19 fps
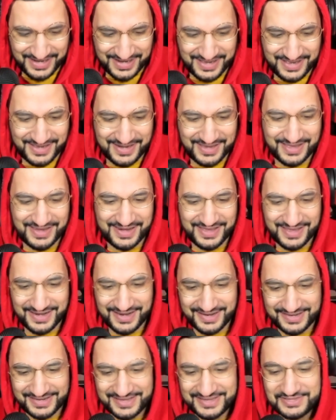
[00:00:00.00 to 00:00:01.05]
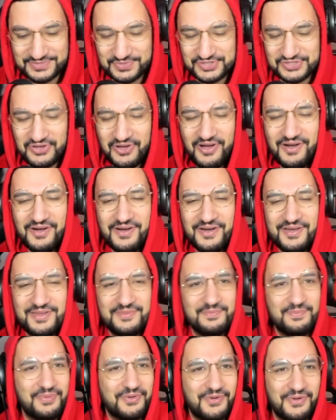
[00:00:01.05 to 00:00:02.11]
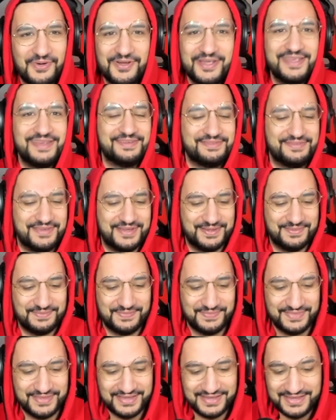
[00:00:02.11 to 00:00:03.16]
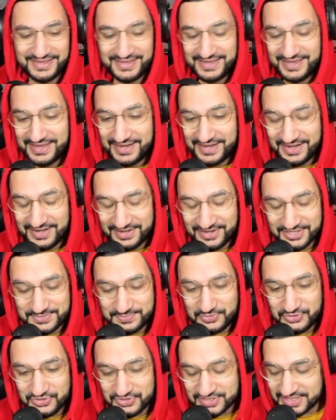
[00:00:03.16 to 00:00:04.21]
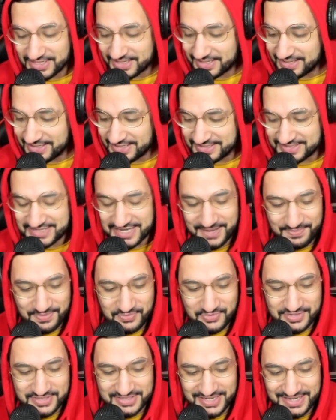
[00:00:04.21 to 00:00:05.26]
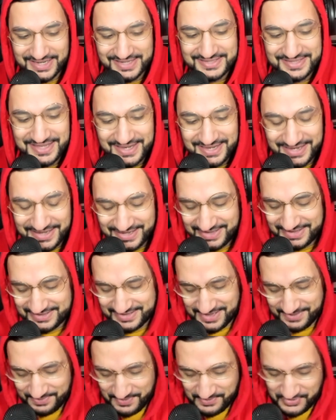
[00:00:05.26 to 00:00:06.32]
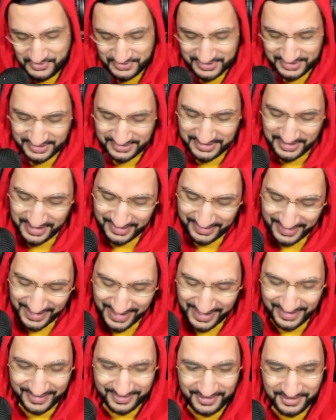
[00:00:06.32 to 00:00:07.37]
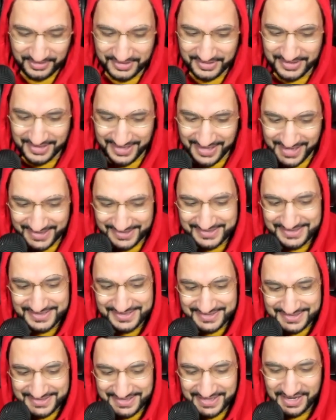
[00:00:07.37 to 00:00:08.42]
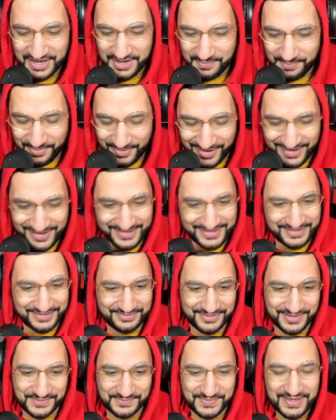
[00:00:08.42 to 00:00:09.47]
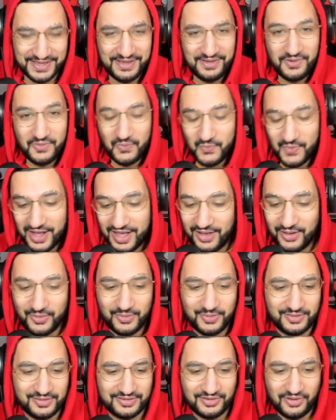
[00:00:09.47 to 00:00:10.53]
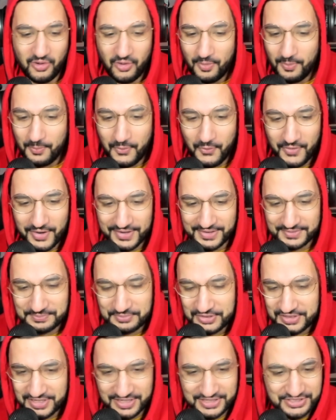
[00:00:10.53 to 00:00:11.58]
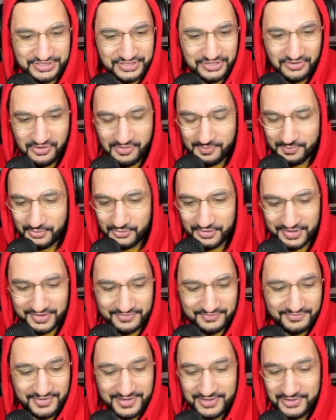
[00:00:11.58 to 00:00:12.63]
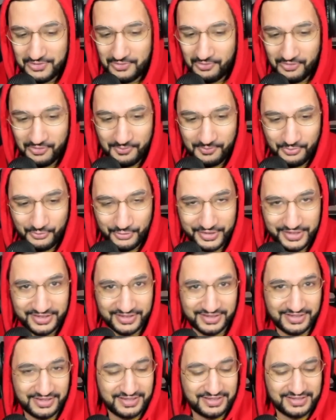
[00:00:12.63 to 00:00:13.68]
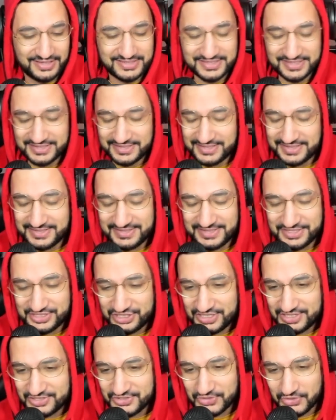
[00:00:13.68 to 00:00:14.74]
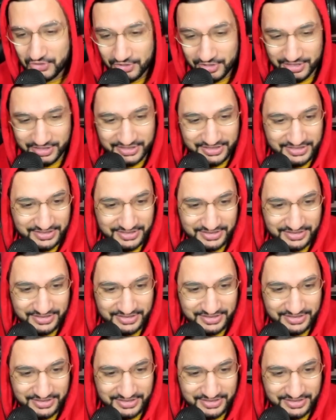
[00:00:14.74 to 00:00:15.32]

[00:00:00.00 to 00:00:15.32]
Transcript: nah, nah, nah, nah. This was on point, fam. This music, this type of music is the litty type of music that, that, that you like to see at a party, fam. Wow. On point. Production on point. Video on point. Listen, DDG's hook.